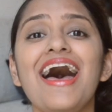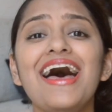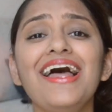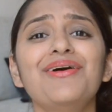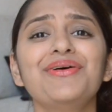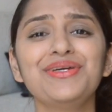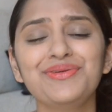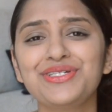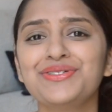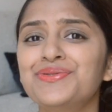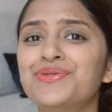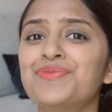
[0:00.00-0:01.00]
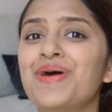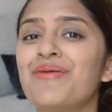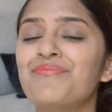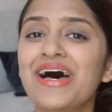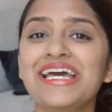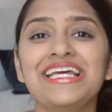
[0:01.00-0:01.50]
Hello YouTube,
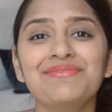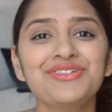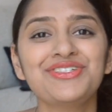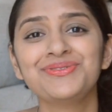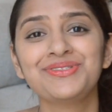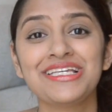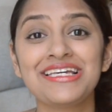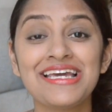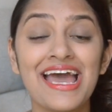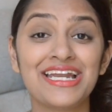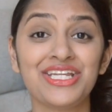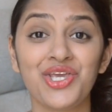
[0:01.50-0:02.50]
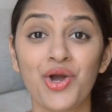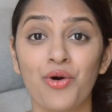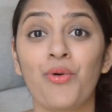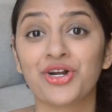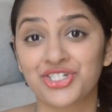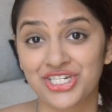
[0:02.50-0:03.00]
my name is Shruti and you're
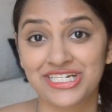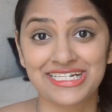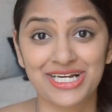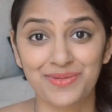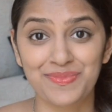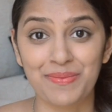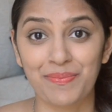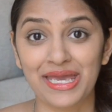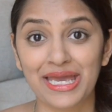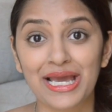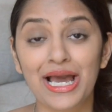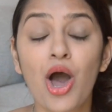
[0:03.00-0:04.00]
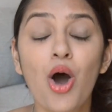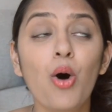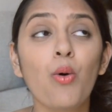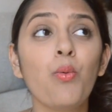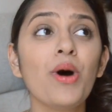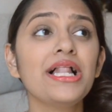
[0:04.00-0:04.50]
watching Tickle Me Pink.
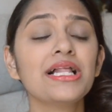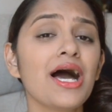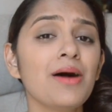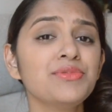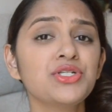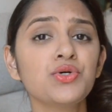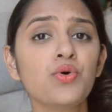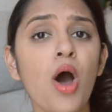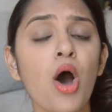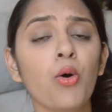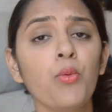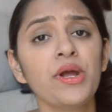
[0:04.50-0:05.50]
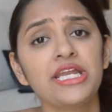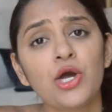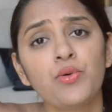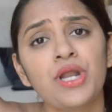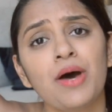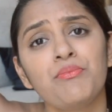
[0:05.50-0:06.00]
Welcome to
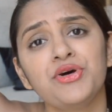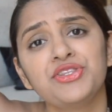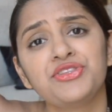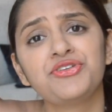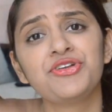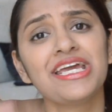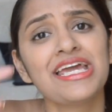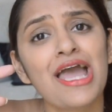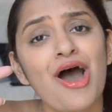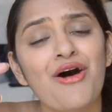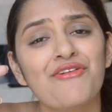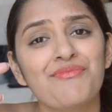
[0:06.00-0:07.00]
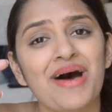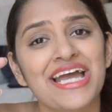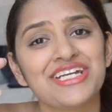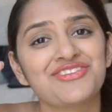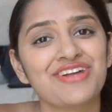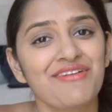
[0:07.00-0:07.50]
video number 3 of
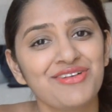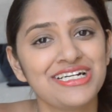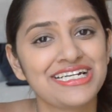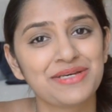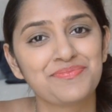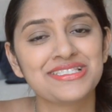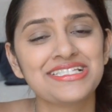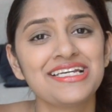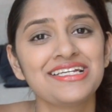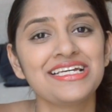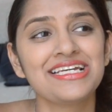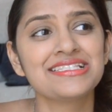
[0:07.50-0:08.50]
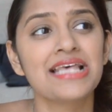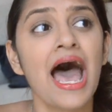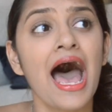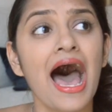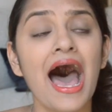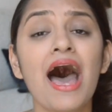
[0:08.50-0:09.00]
my travel tip series,
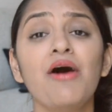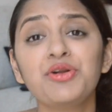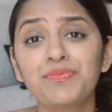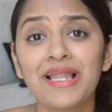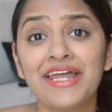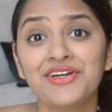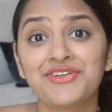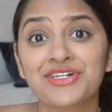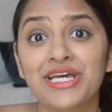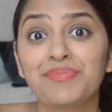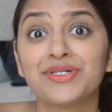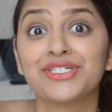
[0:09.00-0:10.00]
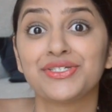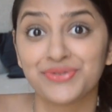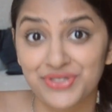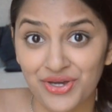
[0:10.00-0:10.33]
how to plan a trip to